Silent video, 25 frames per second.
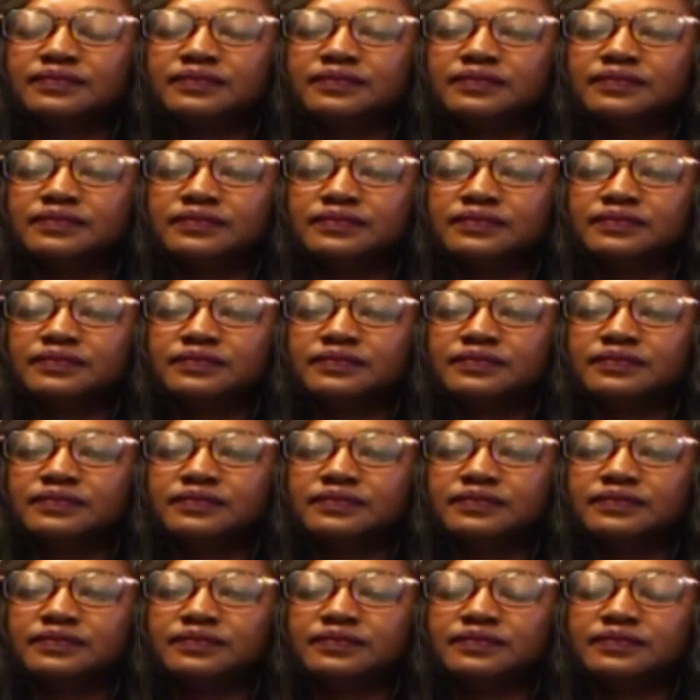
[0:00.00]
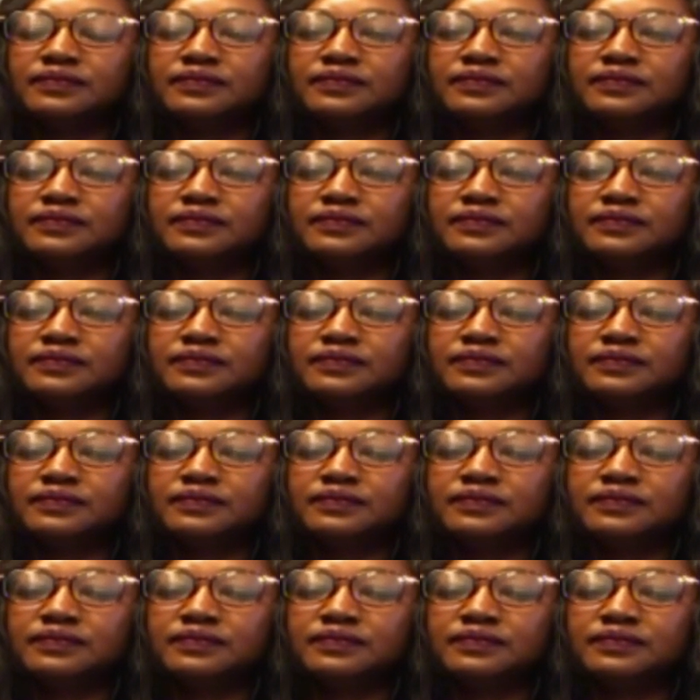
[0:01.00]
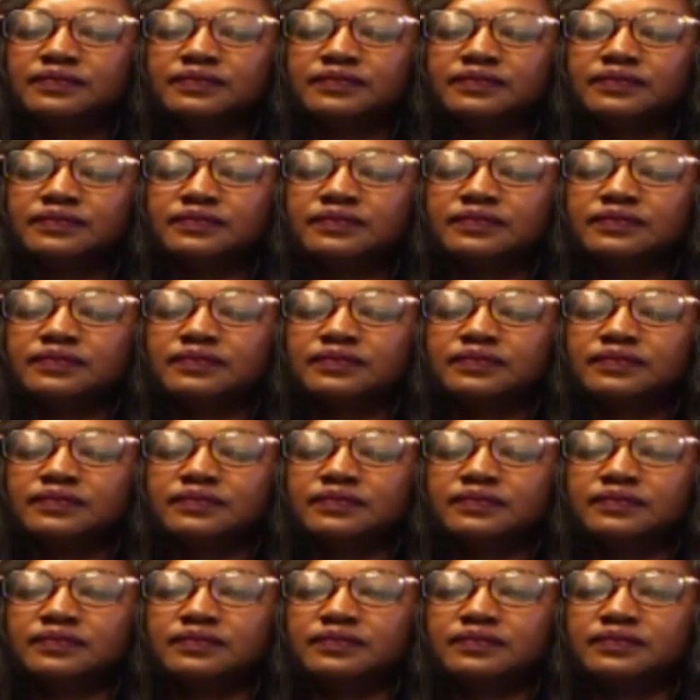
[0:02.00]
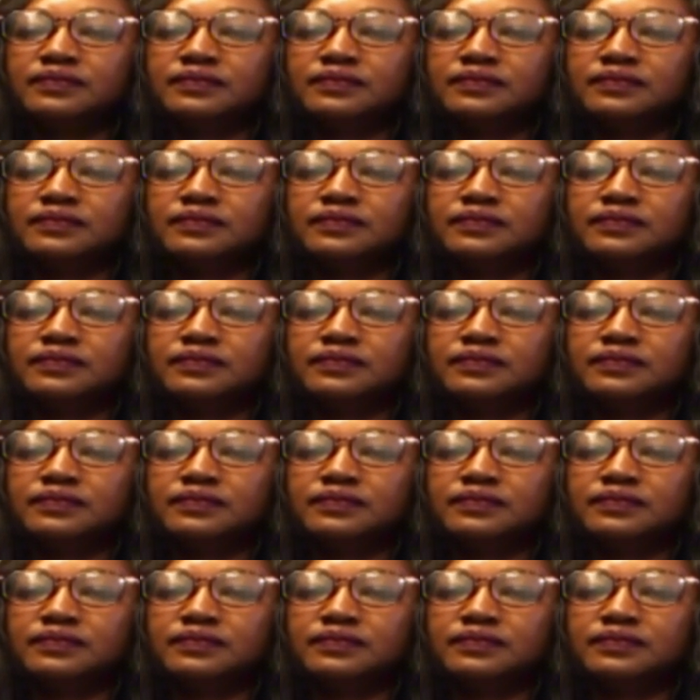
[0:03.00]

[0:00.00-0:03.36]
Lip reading: No words are spoken by the person on screen.